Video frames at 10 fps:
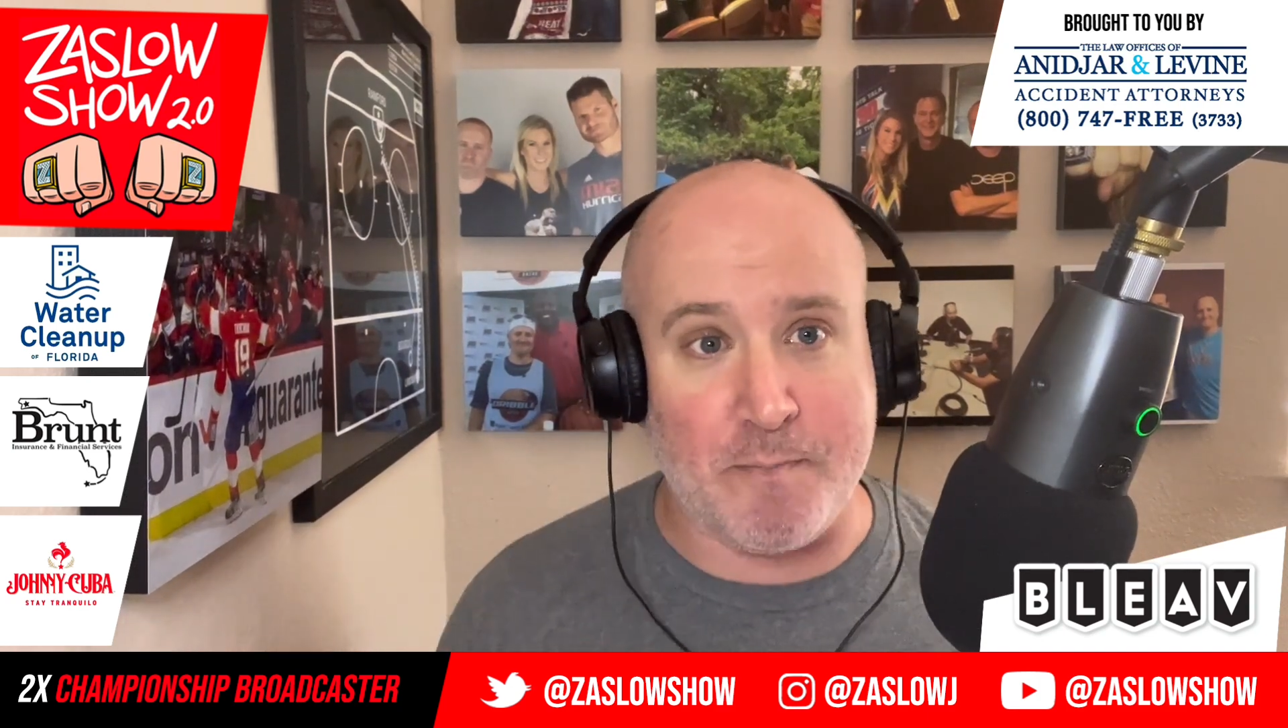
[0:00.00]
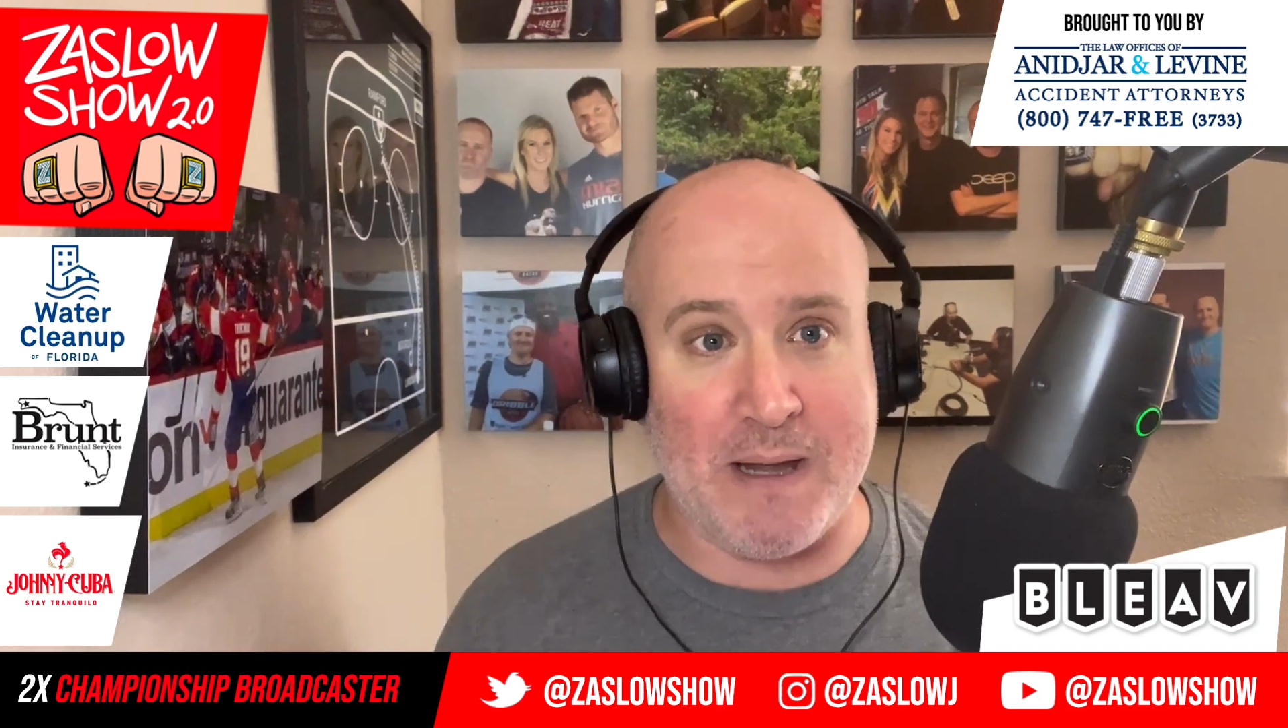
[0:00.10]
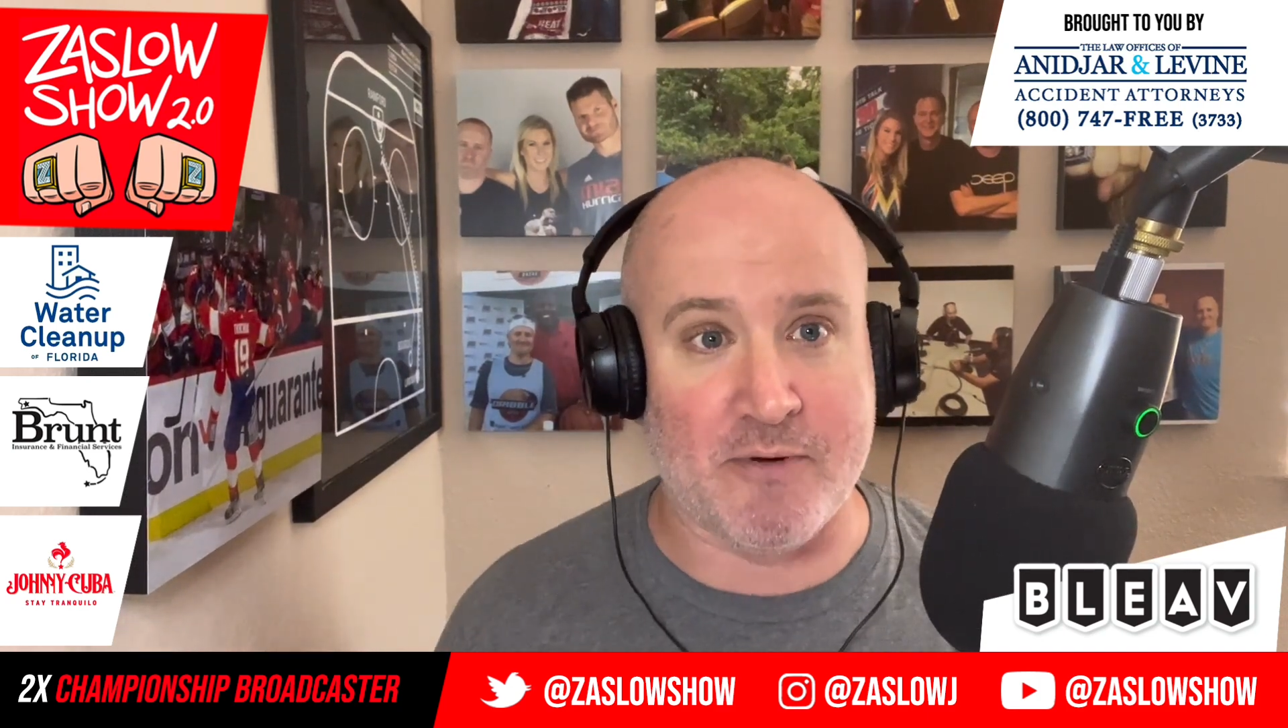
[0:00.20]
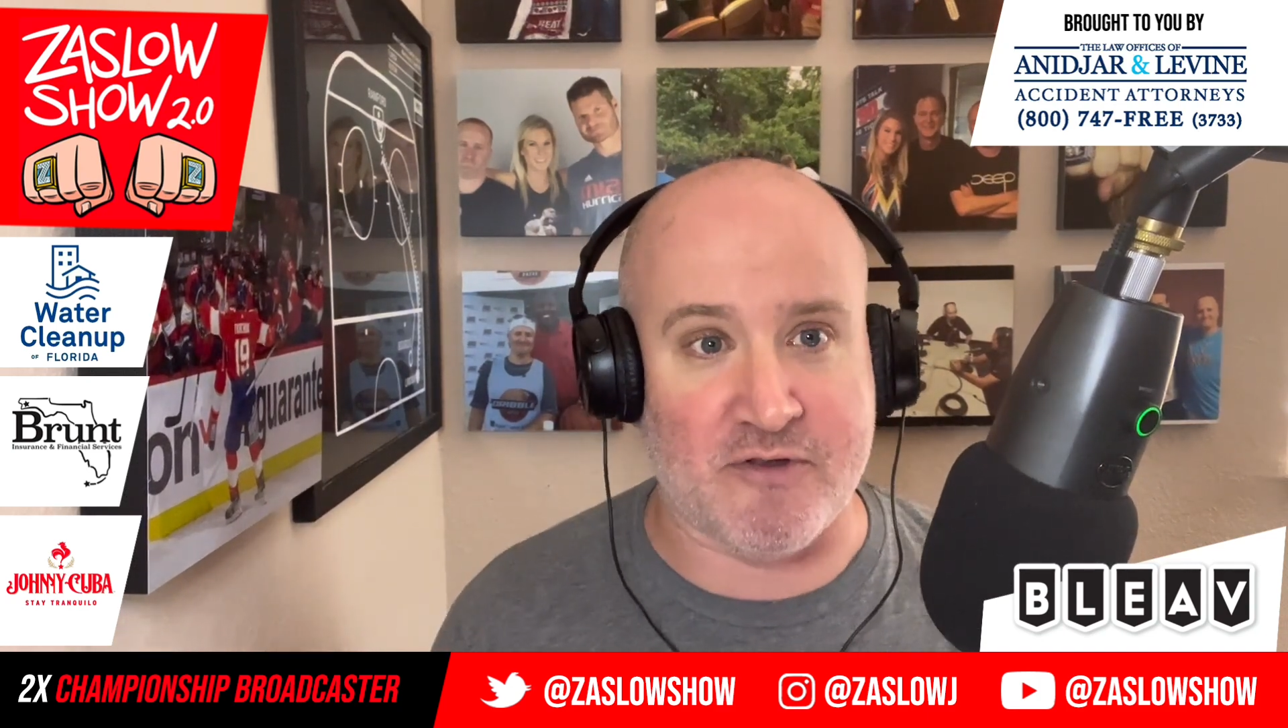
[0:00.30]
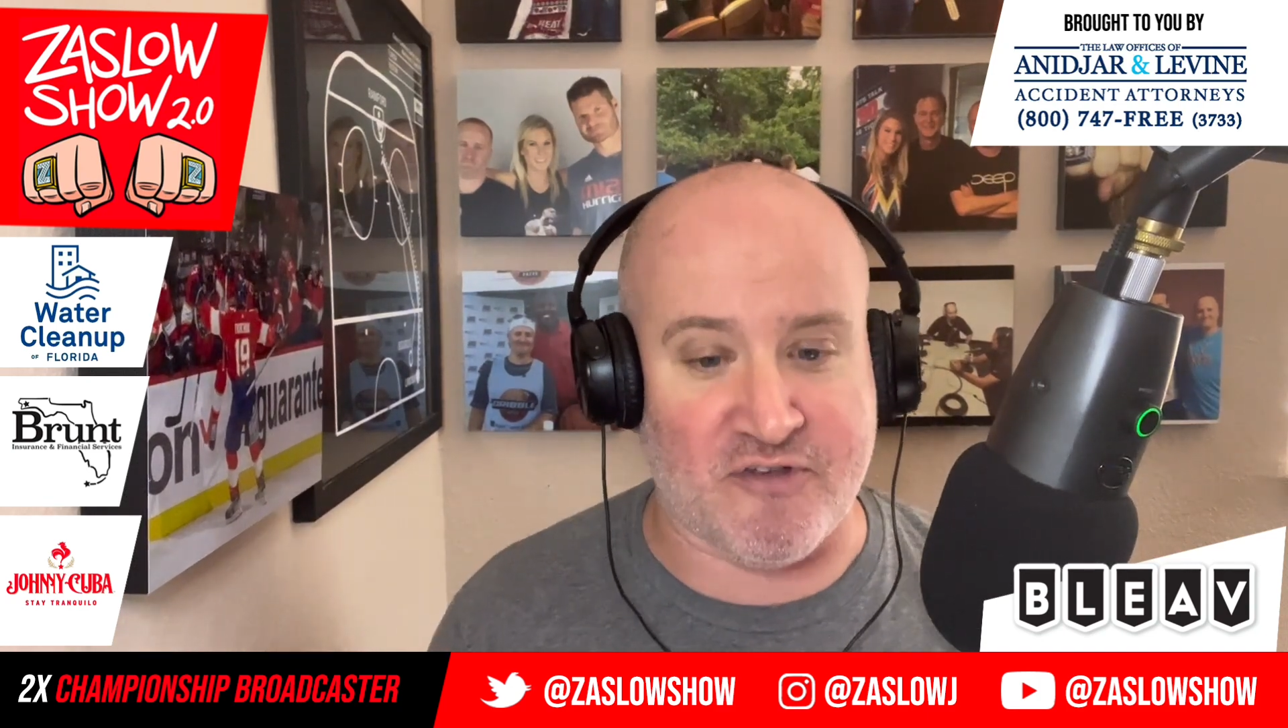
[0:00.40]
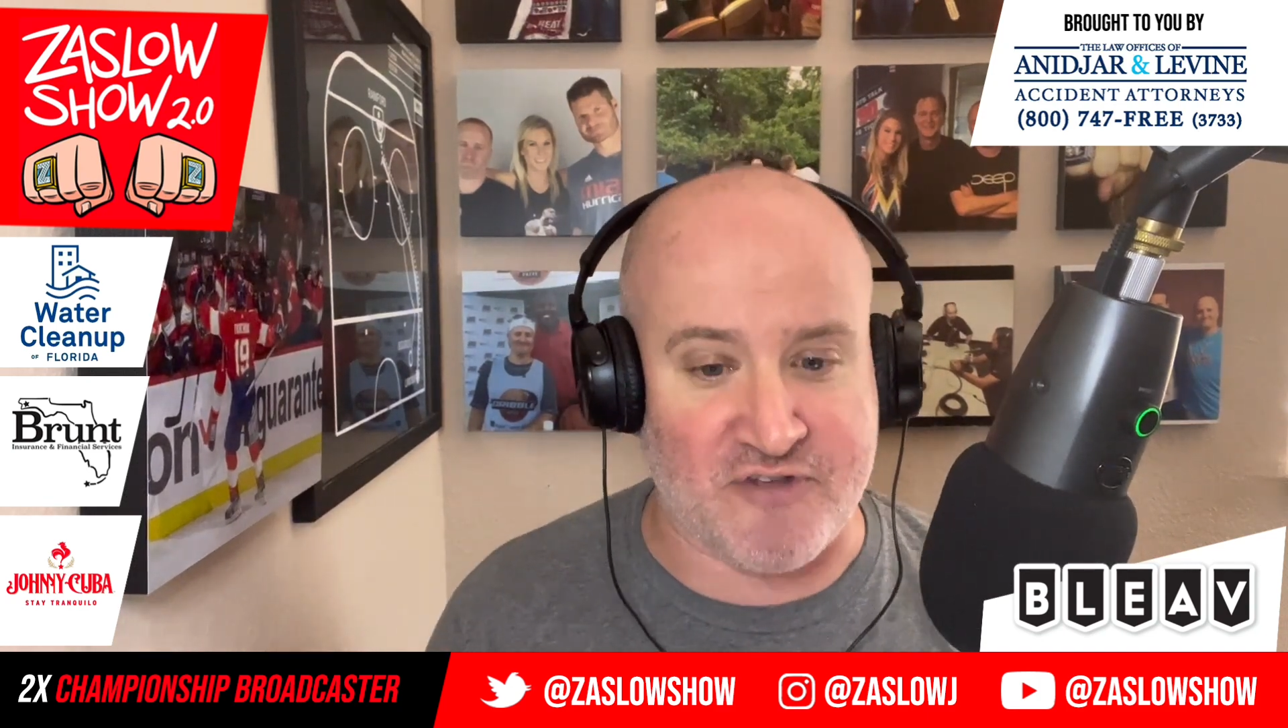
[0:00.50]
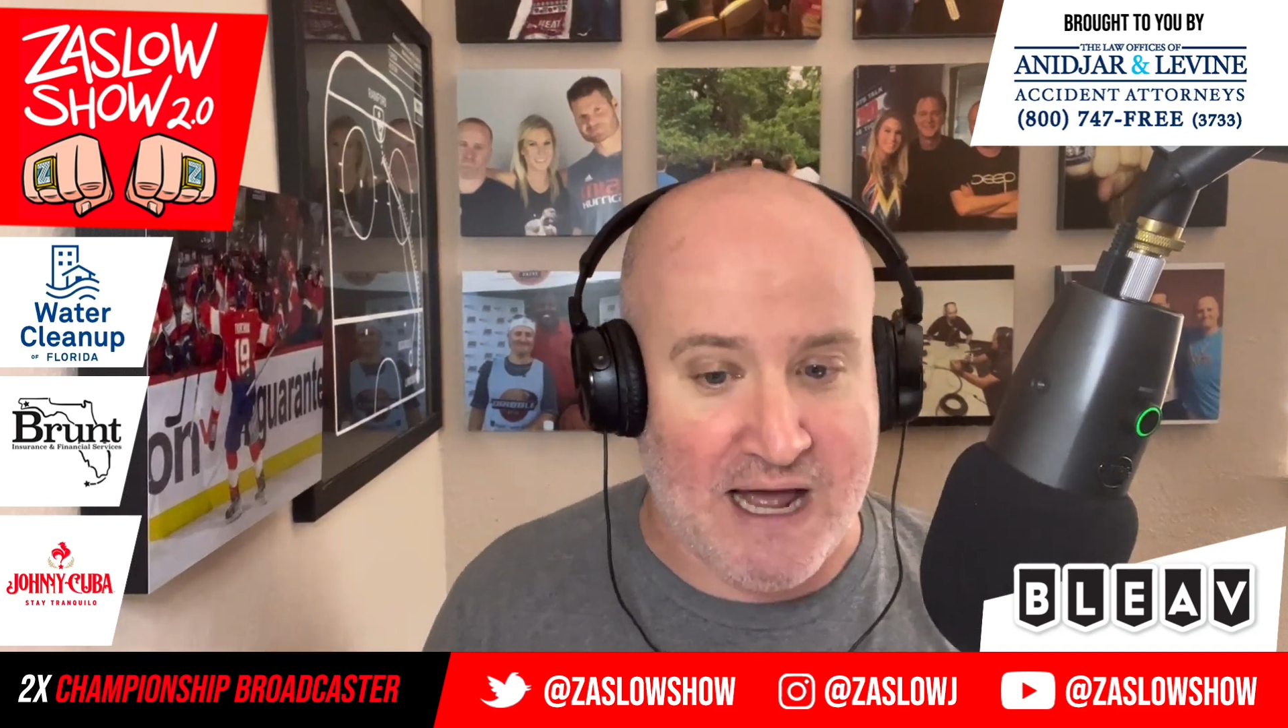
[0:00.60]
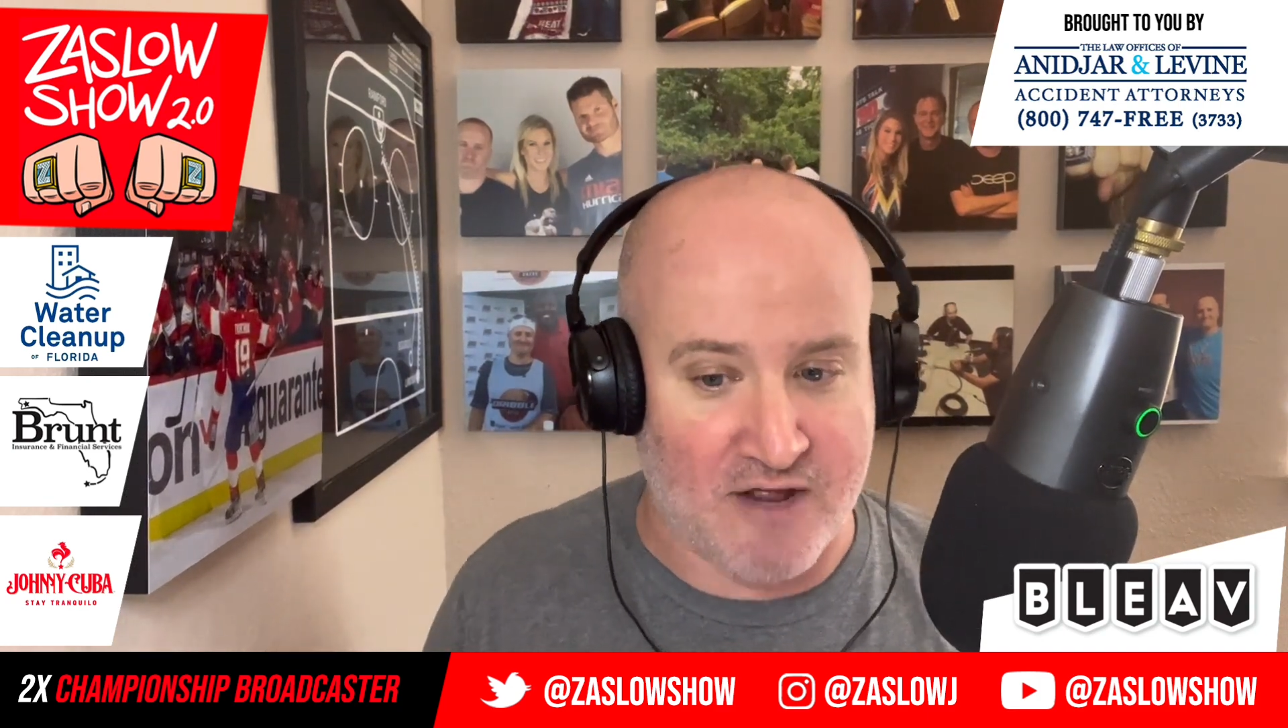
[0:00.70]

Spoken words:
people to decide,